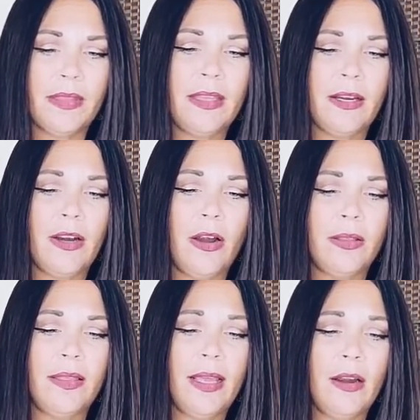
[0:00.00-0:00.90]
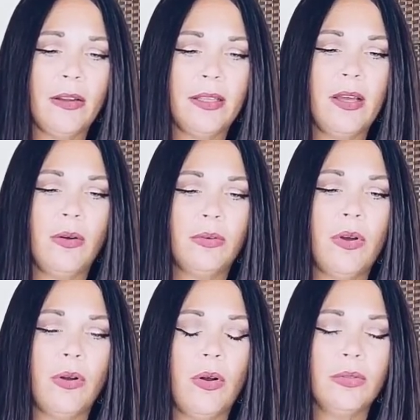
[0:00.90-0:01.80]
they are the
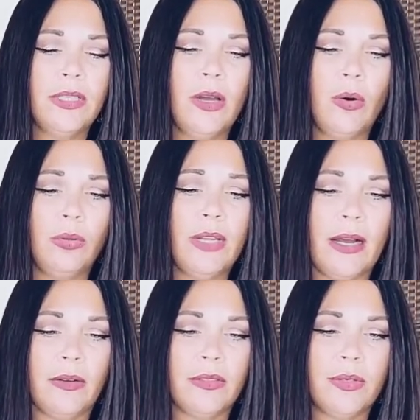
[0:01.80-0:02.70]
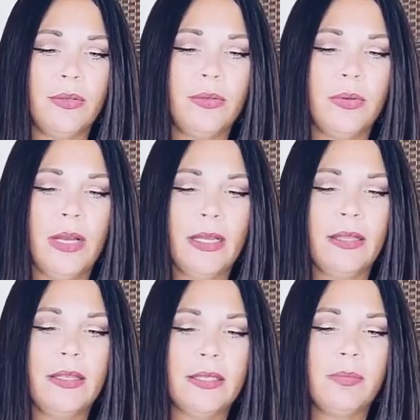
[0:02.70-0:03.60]
only holdout to
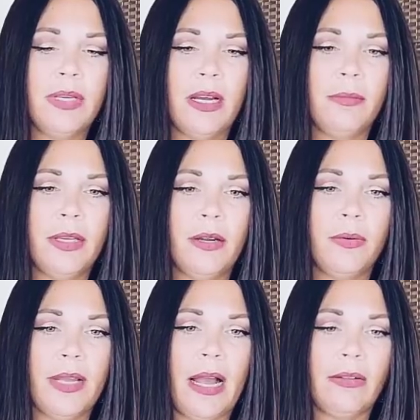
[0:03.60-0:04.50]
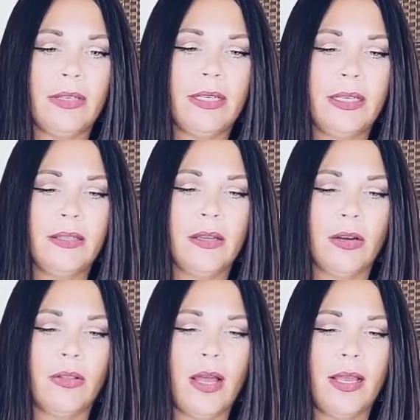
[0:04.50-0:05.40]
this becoming a reality in
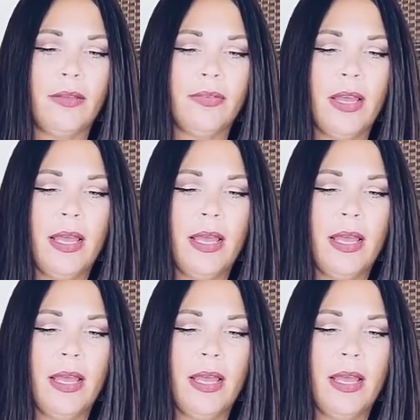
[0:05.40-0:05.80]
their life.